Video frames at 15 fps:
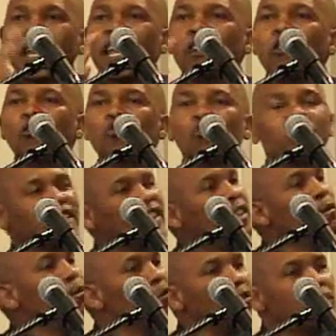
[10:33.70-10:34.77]
you cannot do
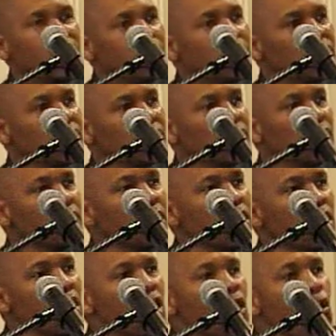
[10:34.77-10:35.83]
certain programs.
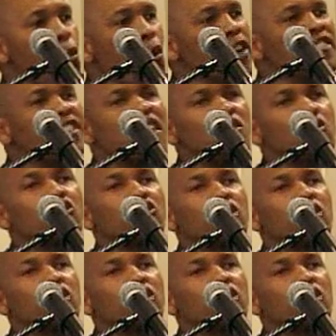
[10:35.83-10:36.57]
What's the